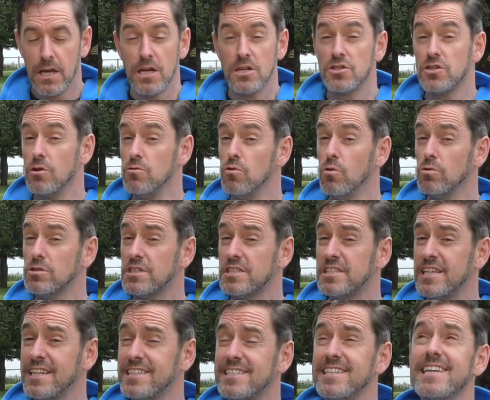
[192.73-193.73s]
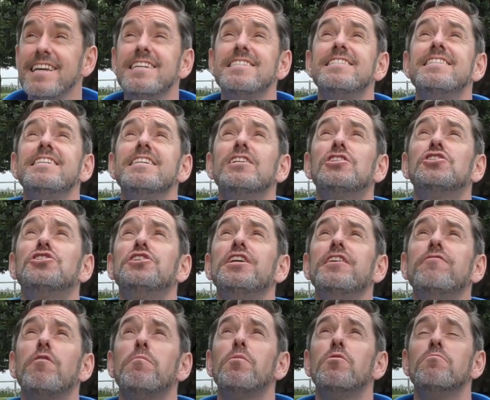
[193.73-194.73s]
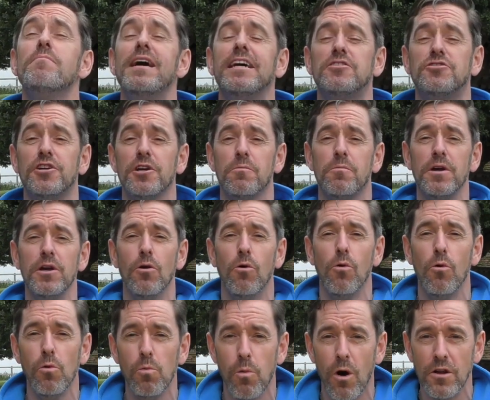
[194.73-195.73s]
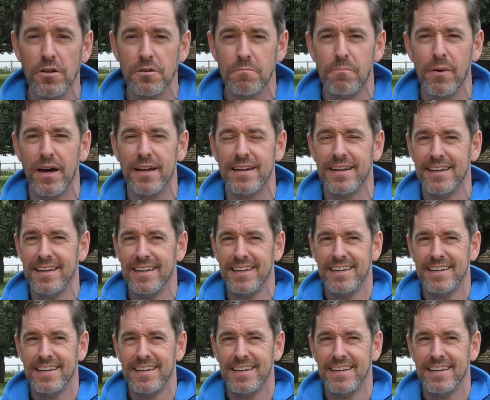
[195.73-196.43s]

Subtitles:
So 0 to 60 is the achievable metric we all want, but